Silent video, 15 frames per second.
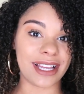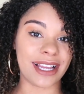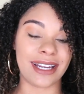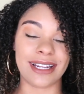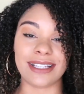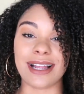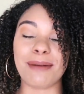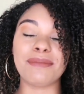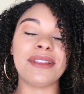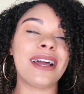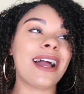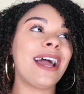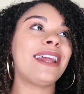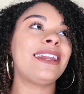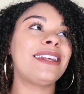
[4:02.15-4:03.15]
Like, and I'm
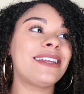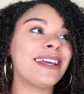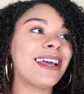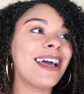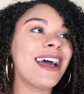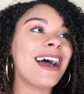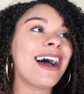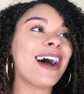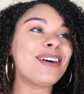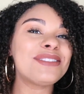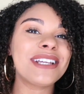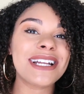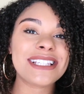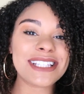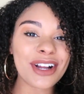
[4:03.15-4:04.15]
like, and I
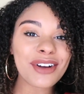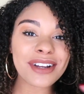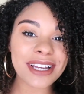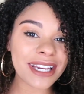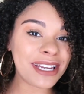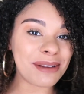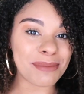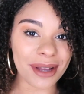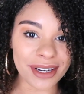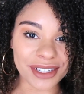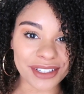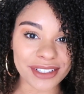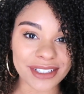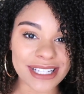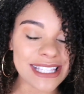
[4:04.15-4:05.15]
was like, it's not gonna get any
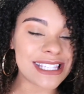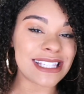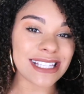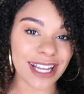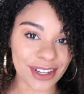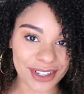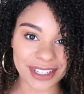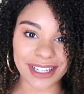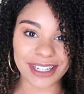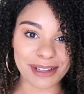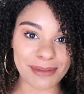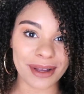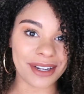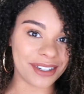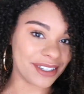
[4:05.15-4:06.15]
better. It's not gonna get
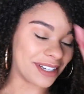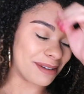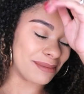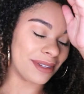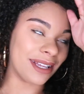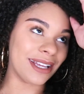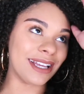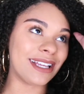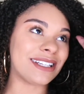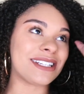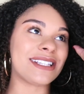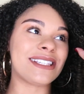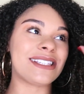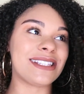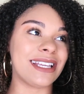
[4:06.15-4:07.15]
any better. And I'm like,
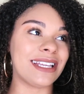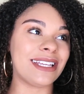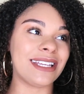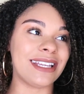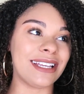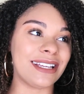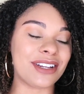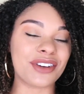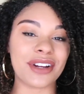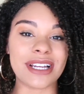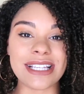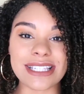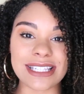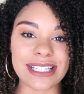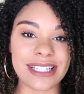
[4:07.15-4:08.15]
just thinking
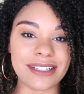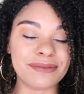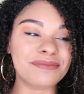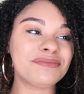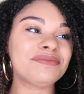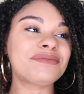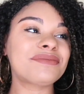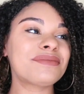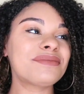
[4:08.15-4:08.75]
crazy.